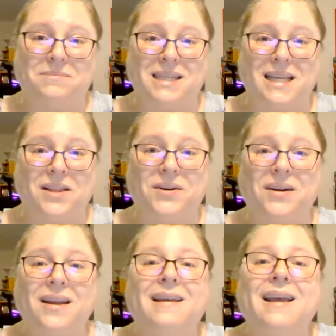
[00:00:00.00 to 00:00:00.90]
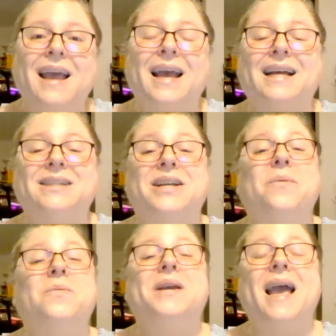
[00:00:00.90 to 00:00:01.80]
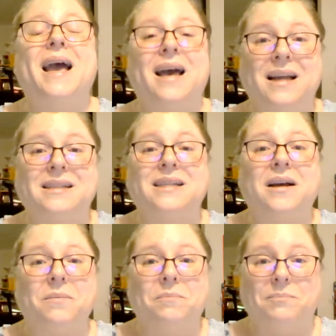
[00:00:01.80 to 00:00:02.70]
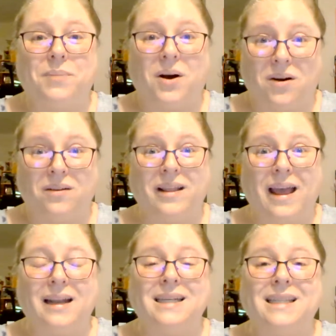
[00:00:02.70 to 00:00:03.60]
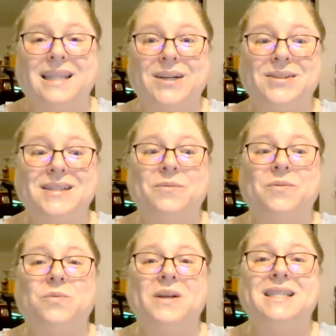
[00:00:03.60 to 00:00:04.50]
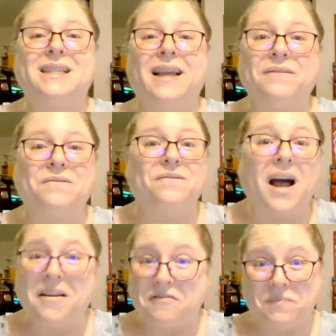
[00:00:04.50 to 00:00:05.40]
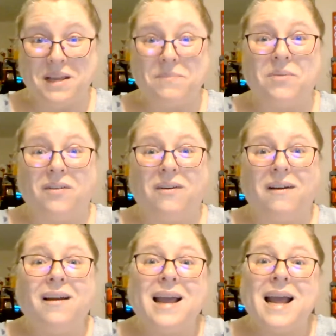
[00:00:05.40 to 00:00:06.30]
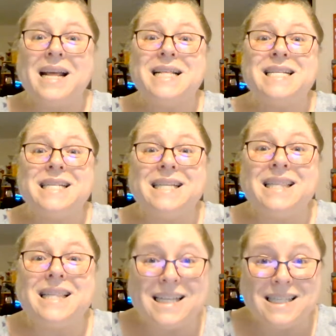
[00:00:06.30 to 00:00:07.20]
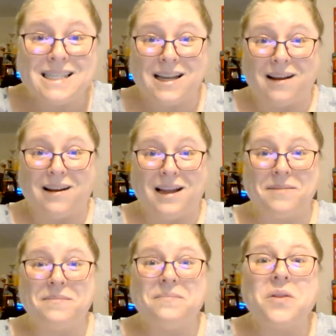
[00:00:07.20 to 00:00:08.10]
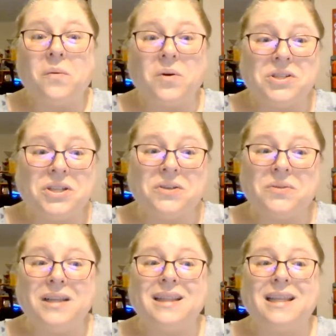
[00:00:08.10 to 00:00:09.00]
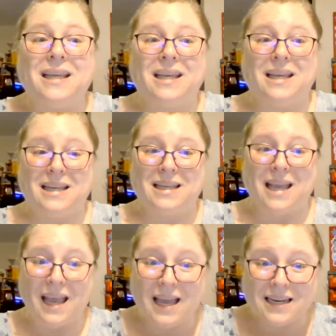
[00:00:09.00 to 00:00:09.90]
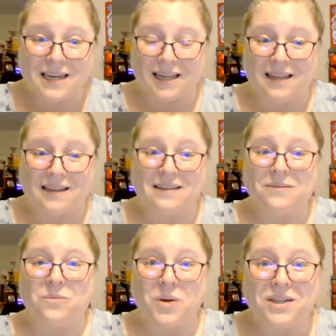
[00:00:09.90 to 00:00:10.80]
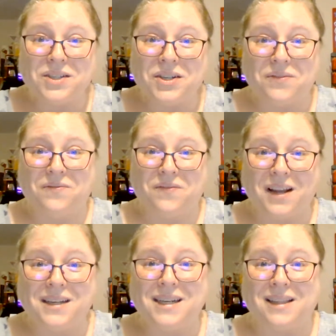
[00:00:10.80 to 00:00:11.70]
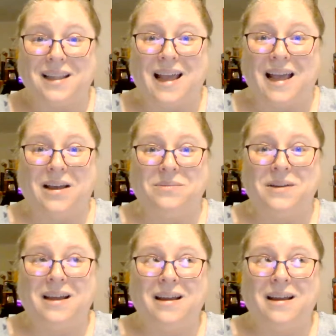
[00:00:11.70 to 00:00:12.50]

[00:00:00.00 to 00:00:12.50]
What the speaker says: together and we had a ball and there was like 5 people. This time we're doing the Canada Winter Fun Collab,